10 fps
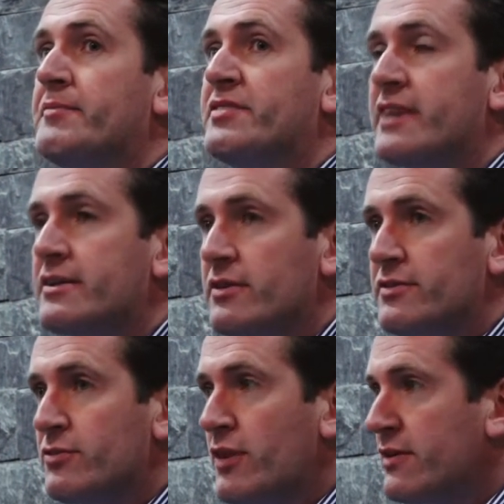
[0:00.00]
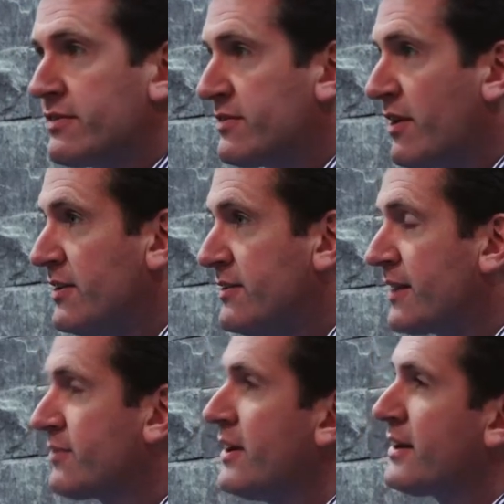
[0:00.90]
signal to Irish society
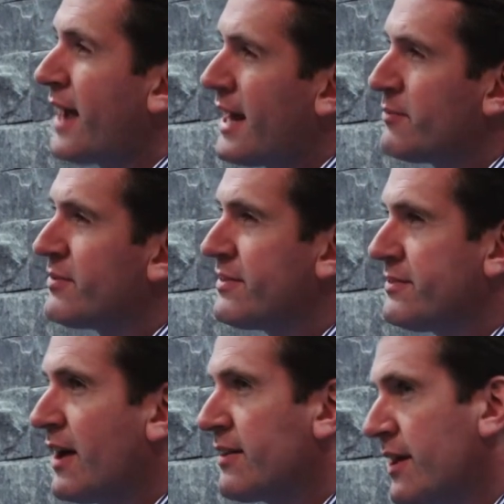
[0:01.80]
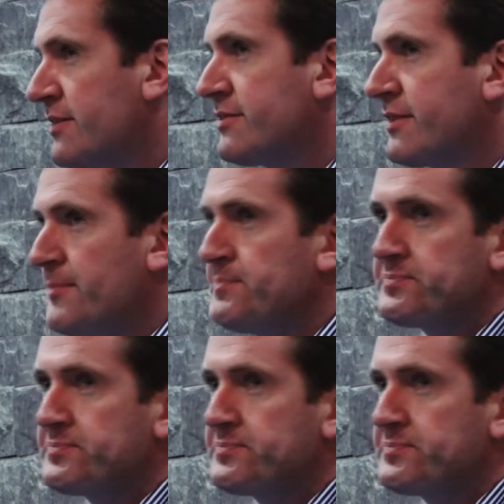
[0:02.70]
that cannabis is not as